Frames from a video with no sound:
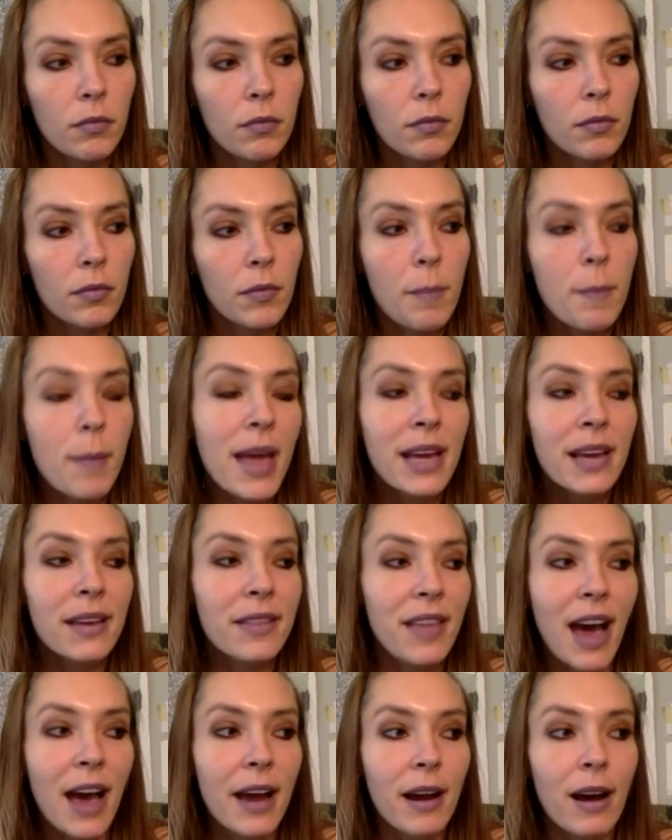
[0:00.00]
make
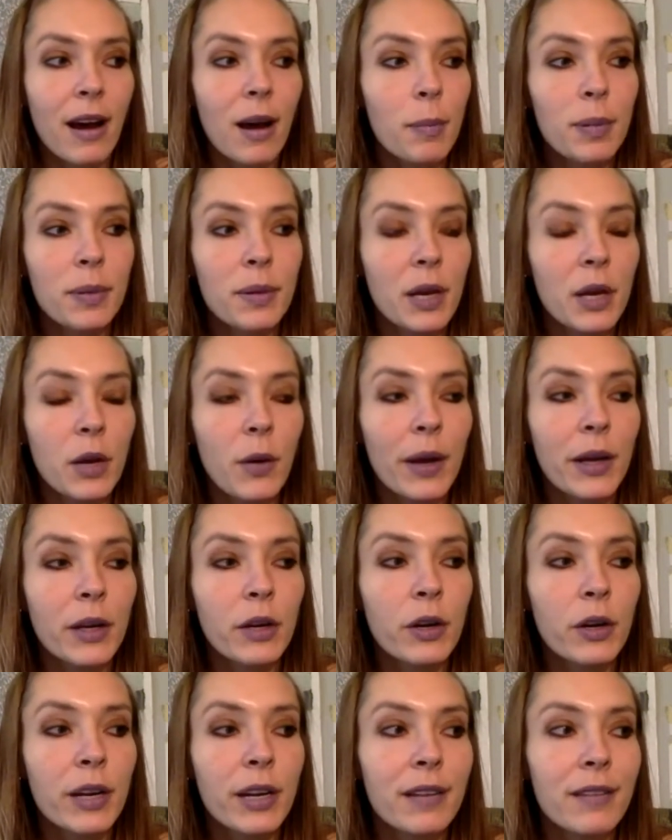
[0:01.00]
that up. You know, I
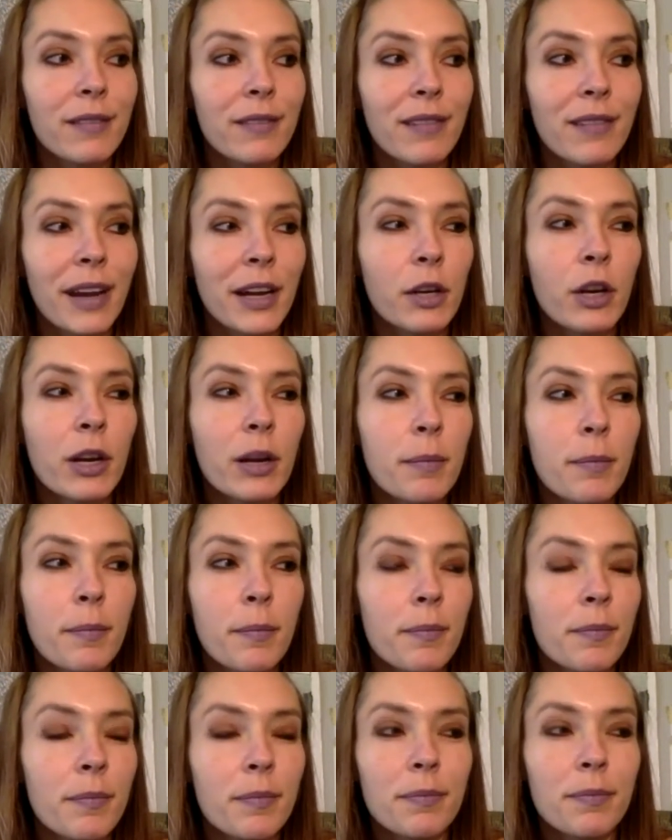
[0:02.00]

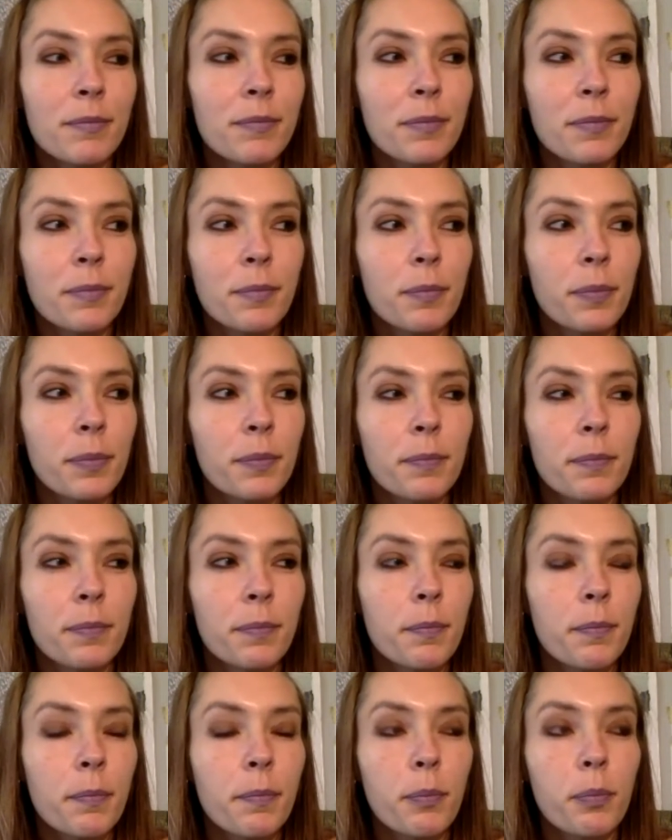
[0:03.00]
couldn't
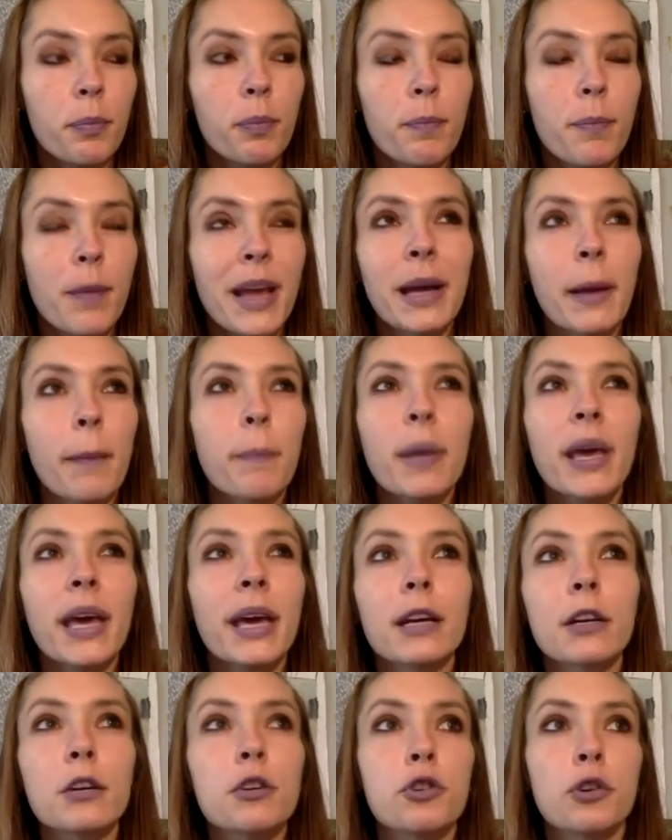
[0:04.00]
make a
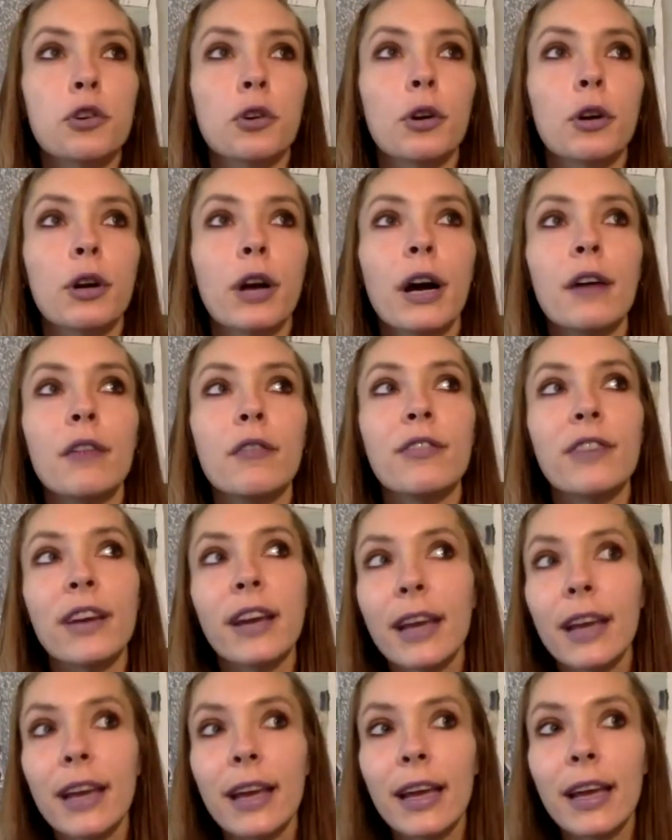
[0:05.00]
picture of
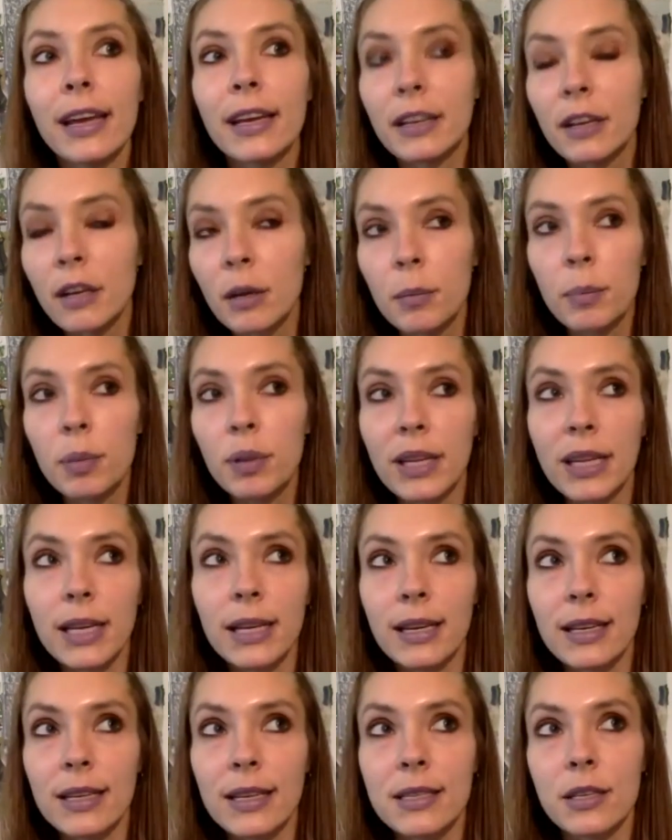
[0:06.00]

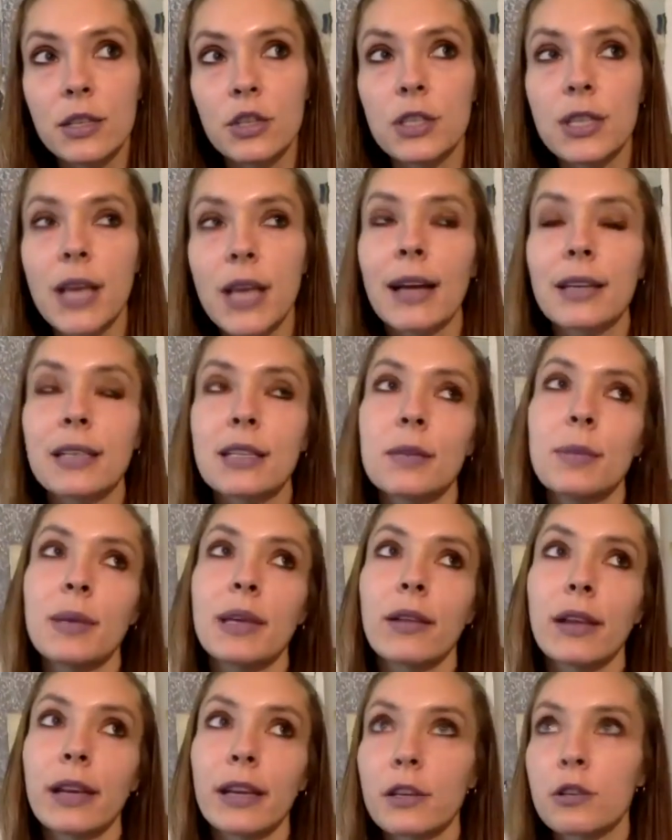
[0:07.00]
incompleteness. It just had to
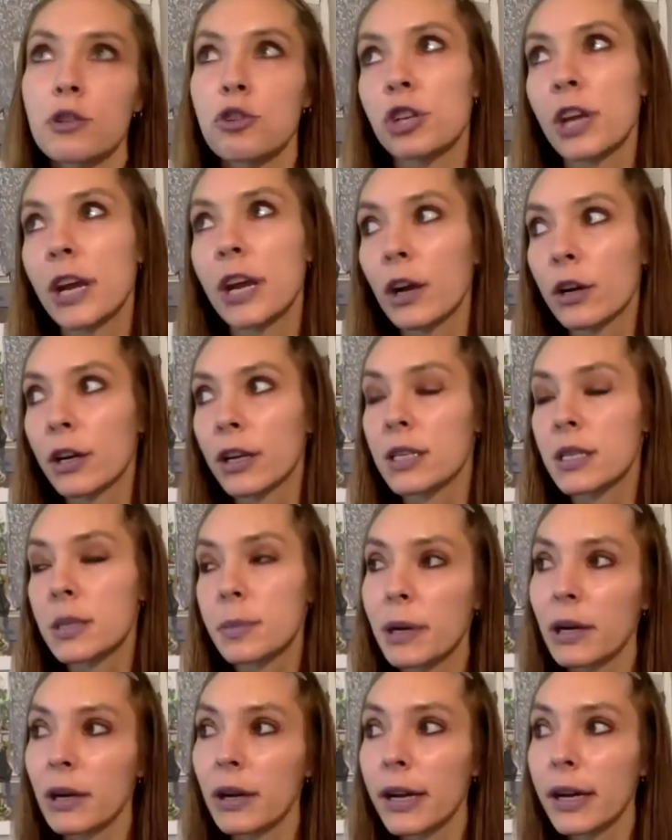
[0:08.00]
be like a shared
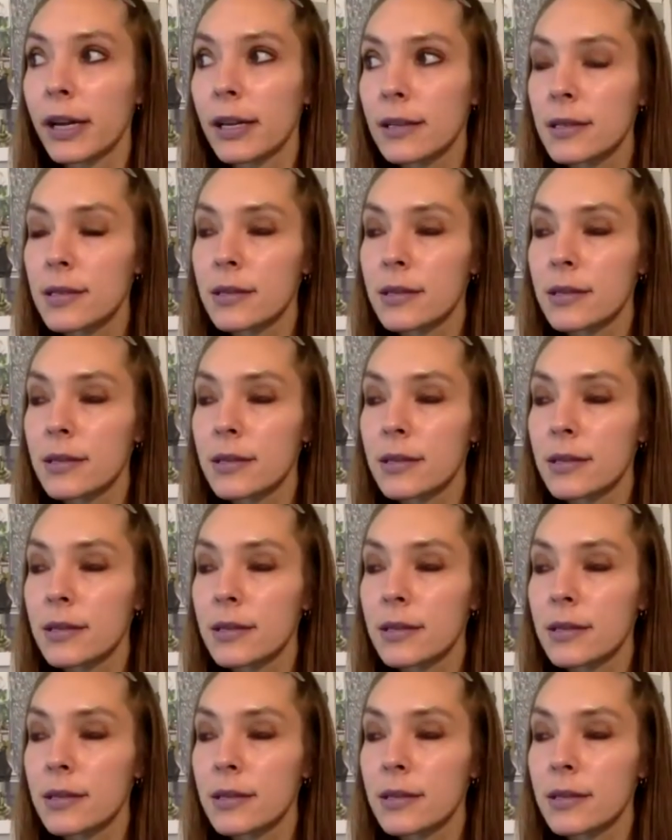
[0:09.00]
experience.